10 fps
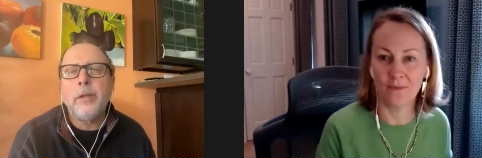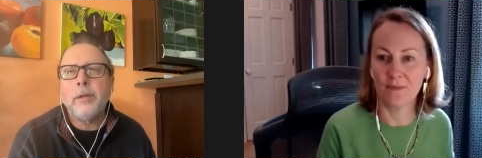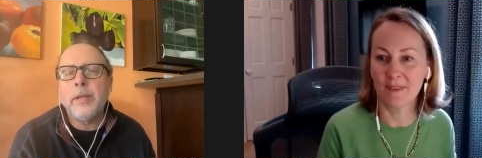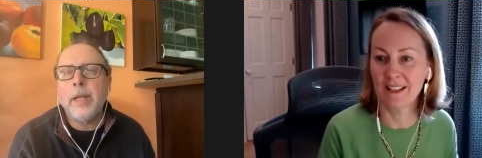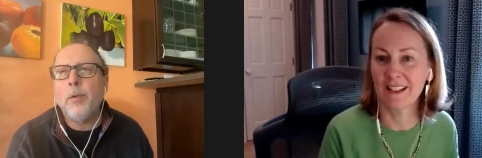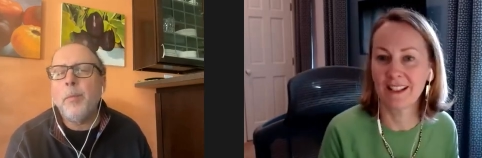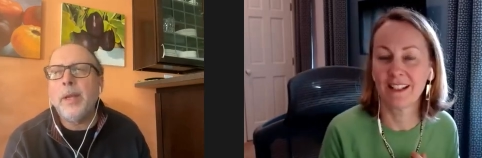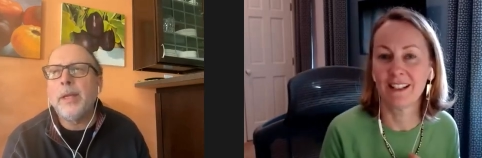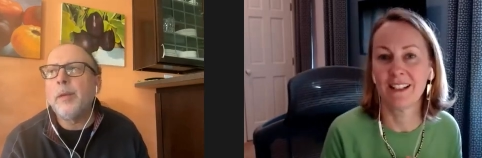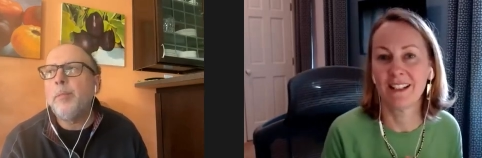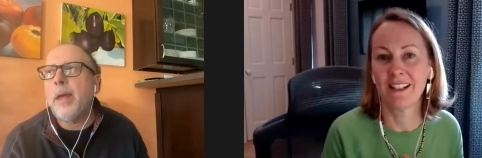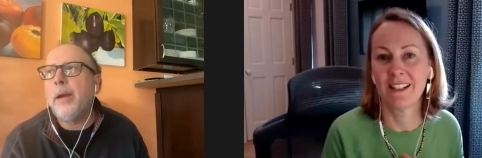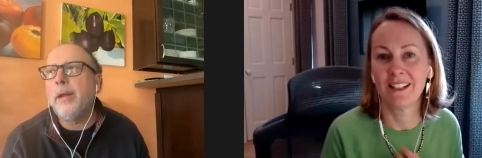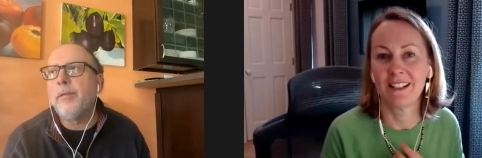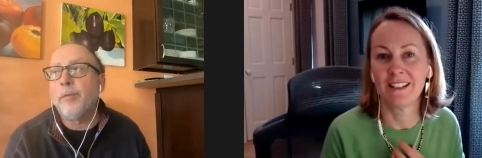Speaker 1: that they remain
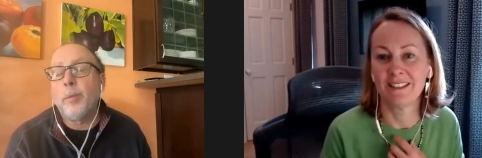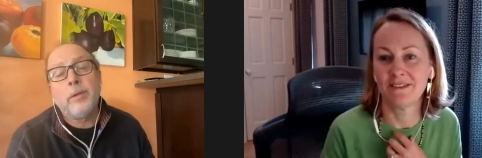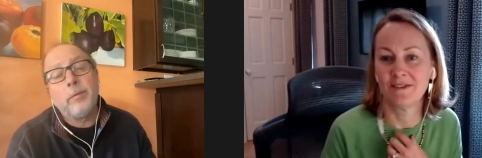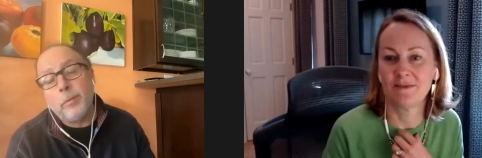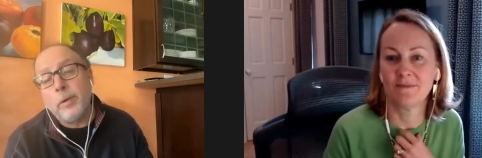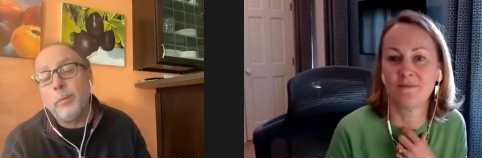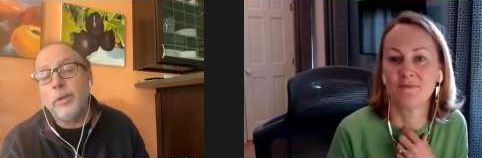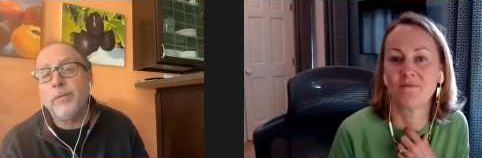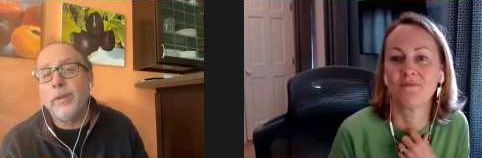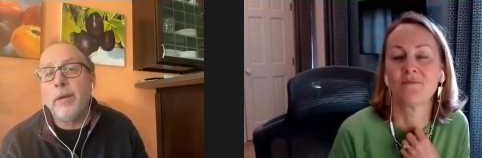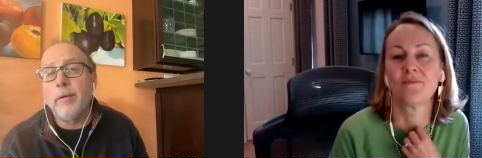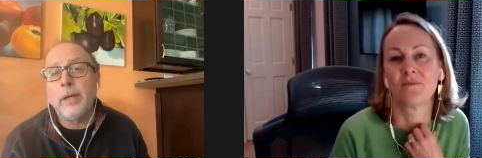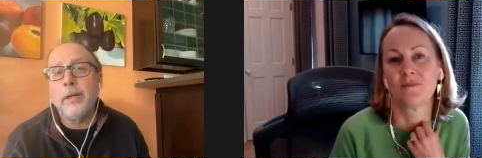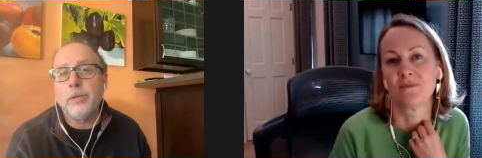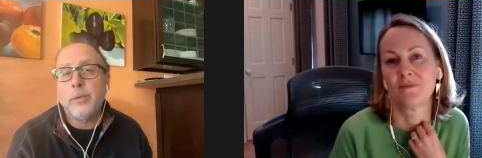competitive with with Fidelity
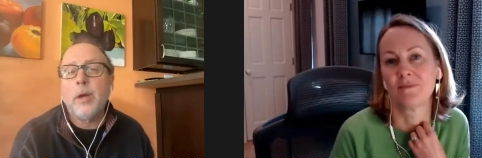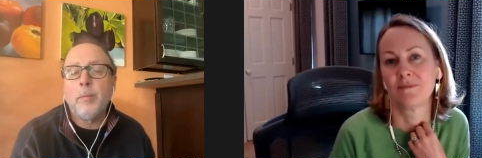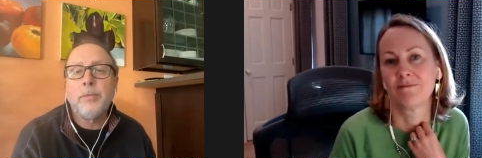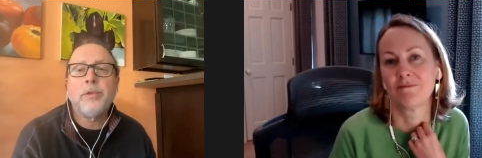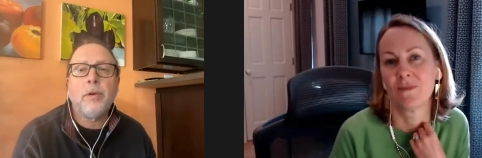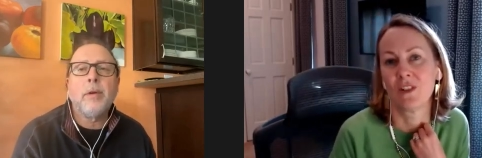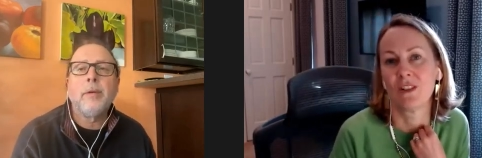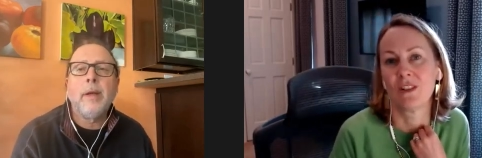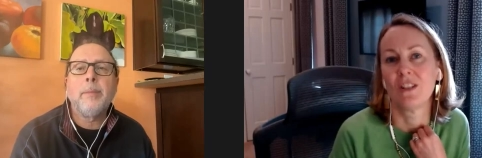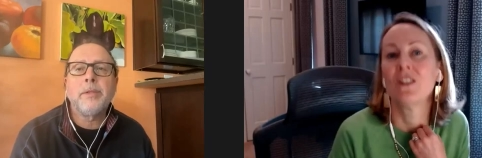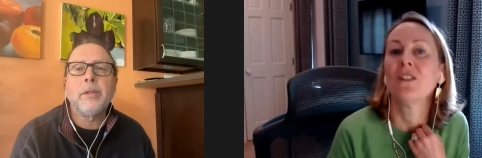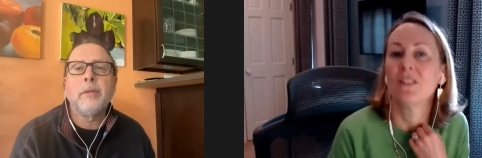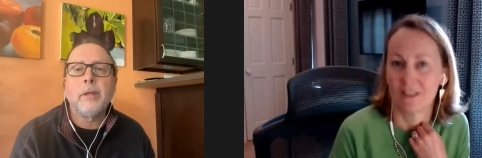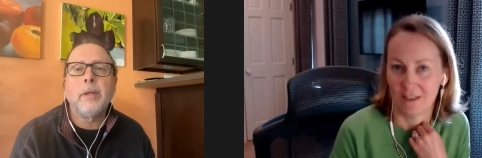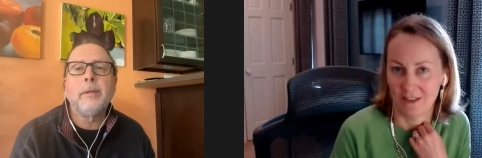and Schwab. Sure,
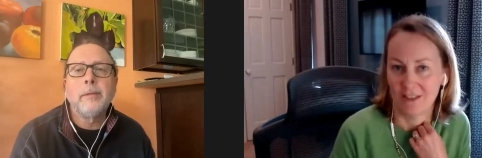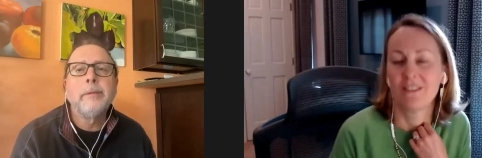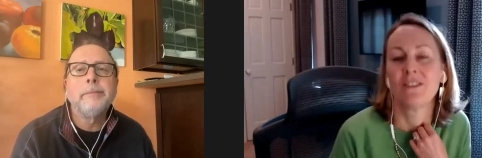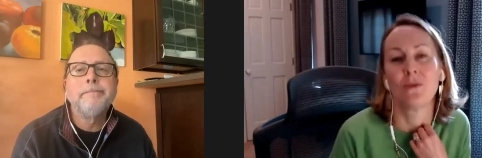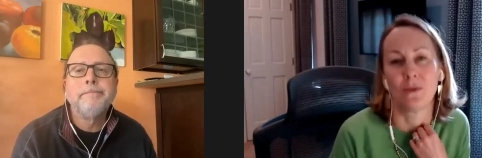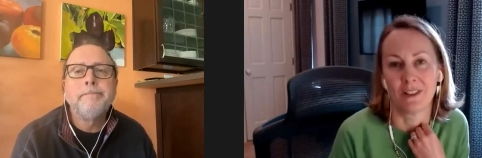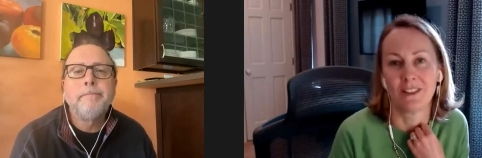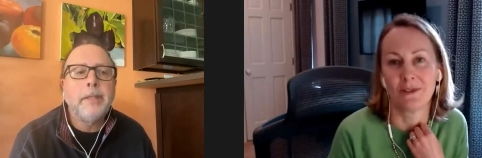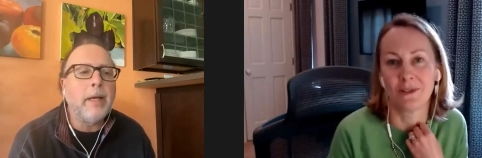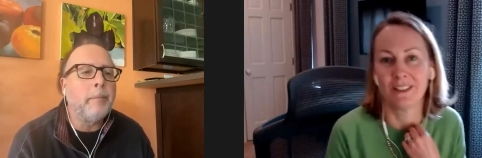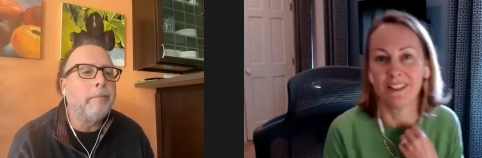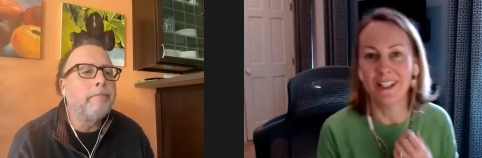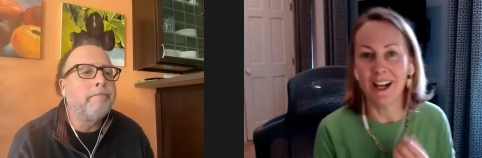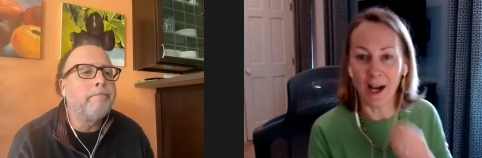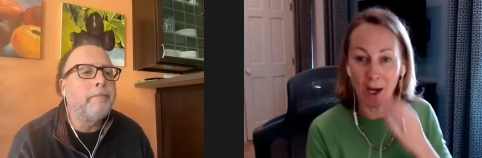absolutely. Sure. Yeah.
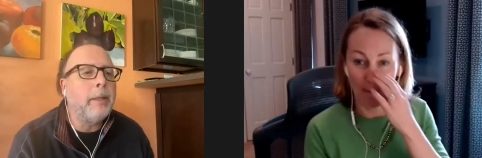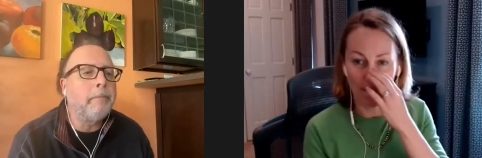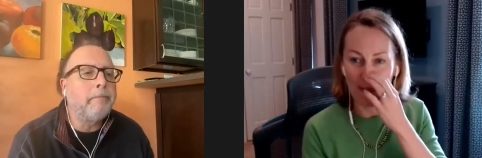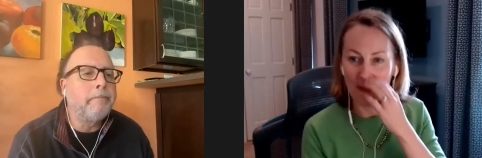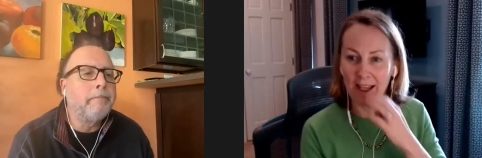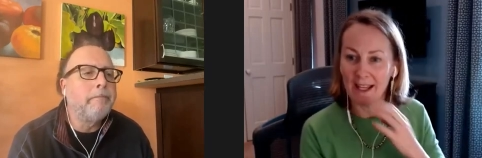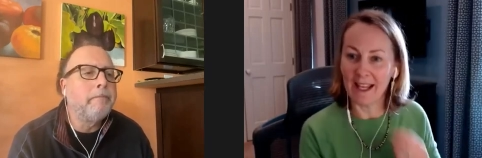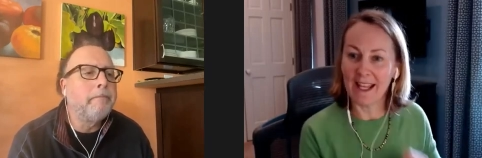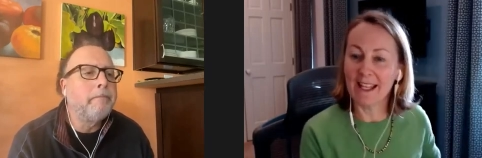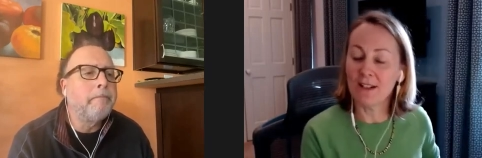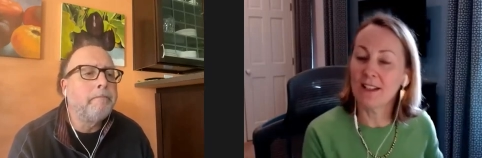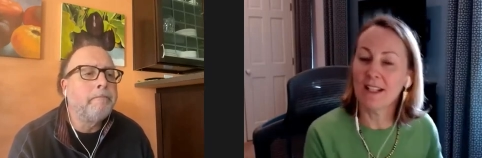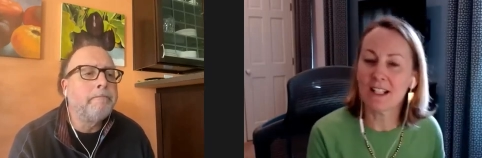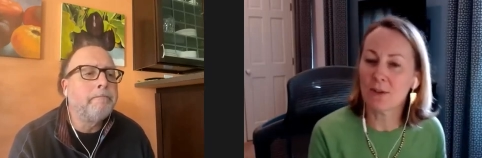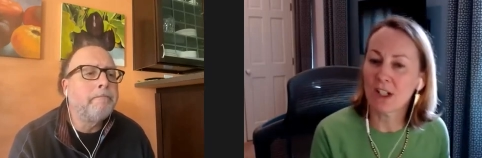
Speaker 2: Um, yeah. And
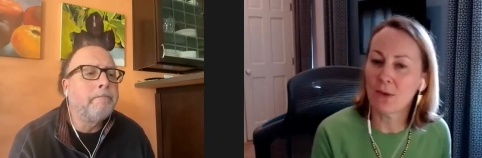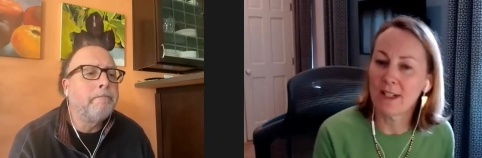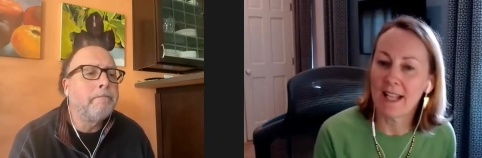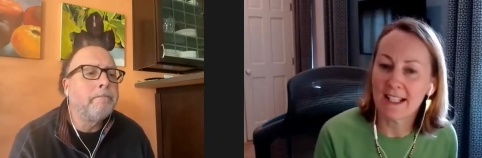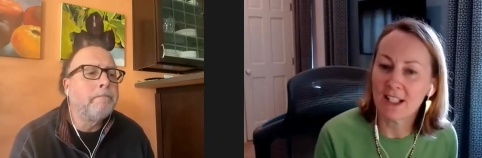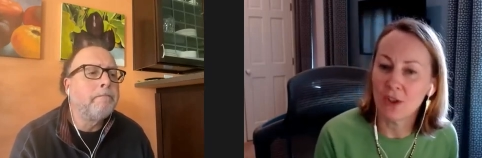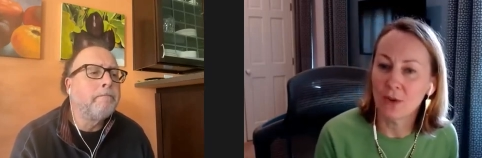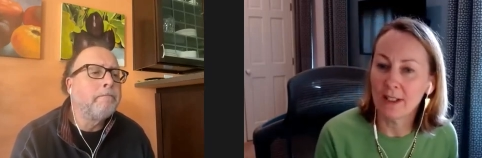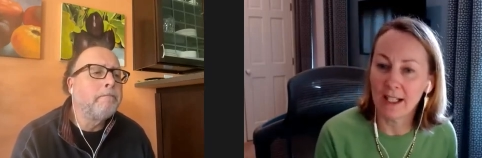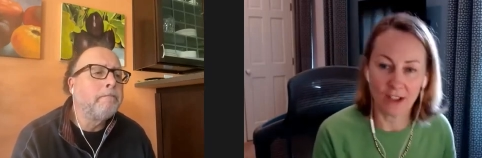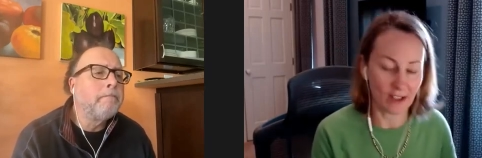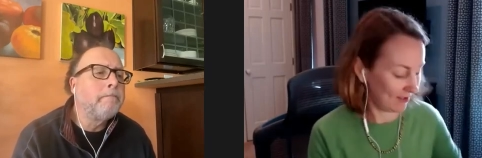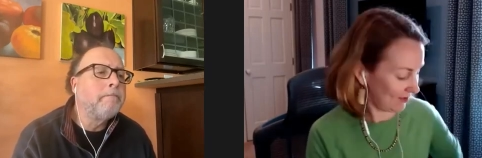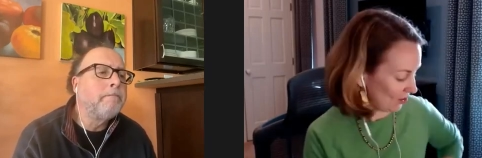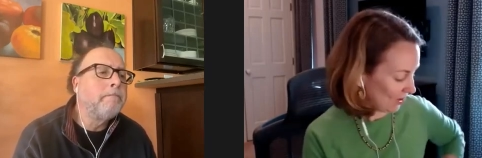the next question I wanted to ask you, and i
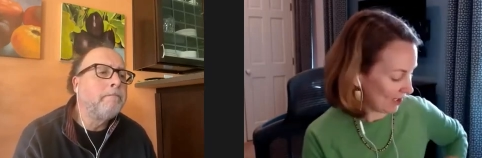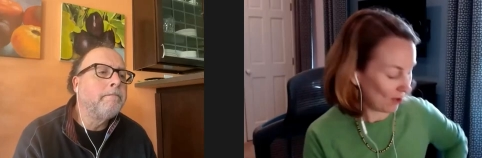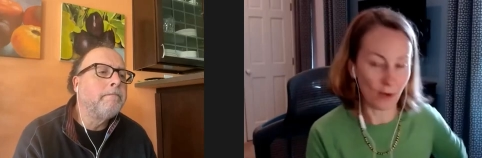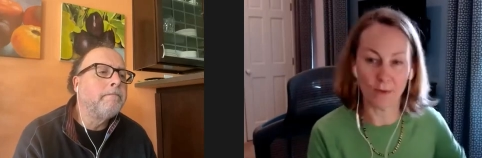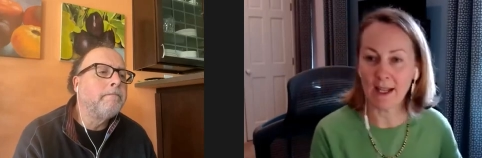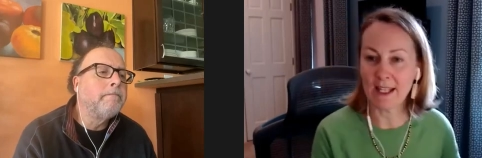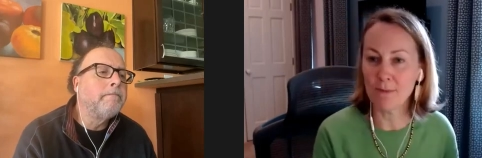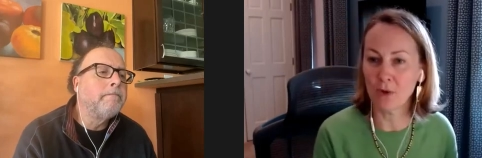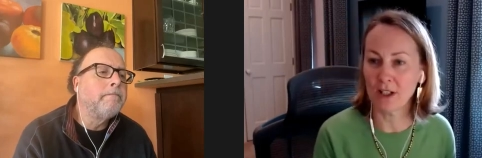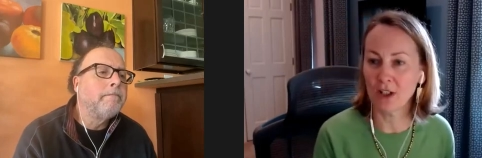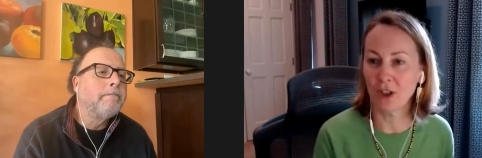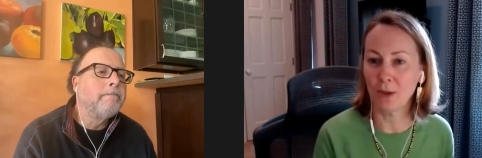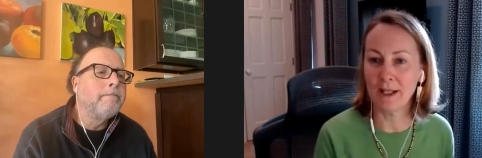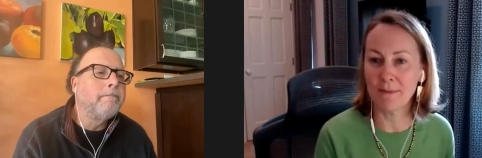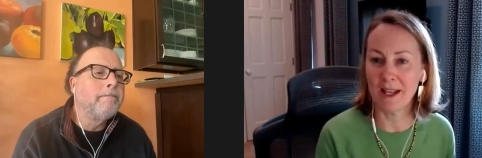just sorry, I elbowed my keyboard here a
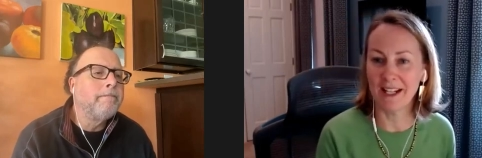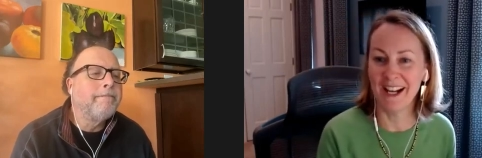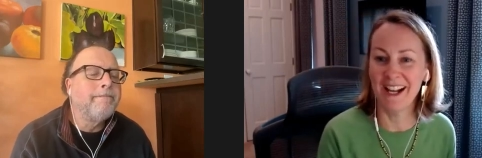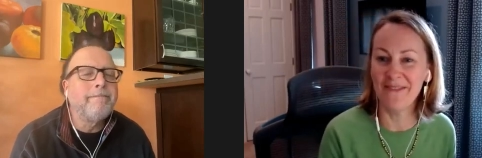little bit, but um,